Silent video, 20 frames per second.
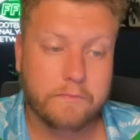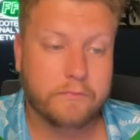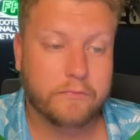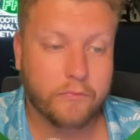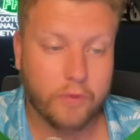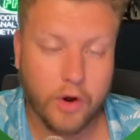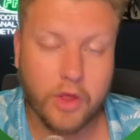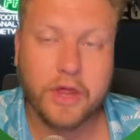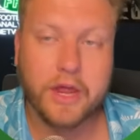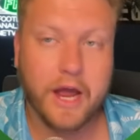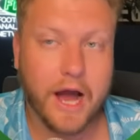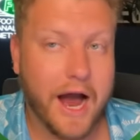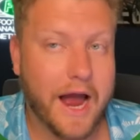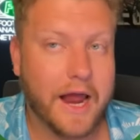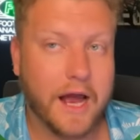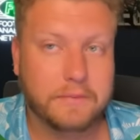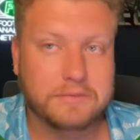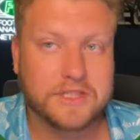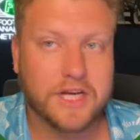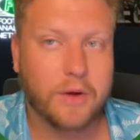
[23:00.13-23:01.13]
really high
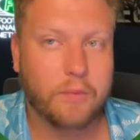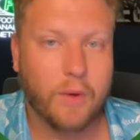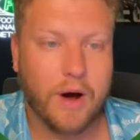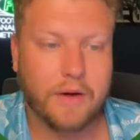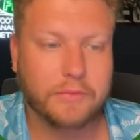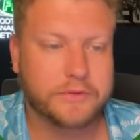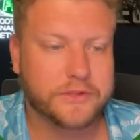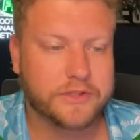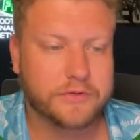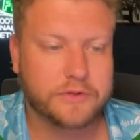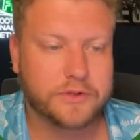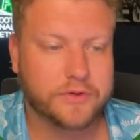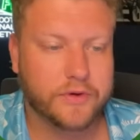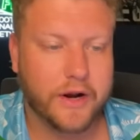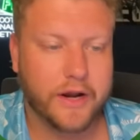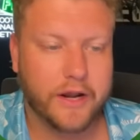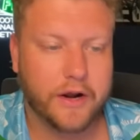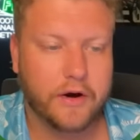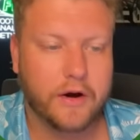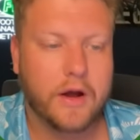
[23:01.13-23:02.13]
upside wide receivers right
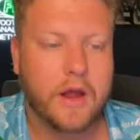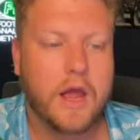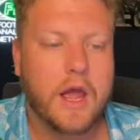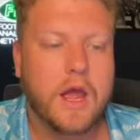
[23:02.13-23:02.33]
here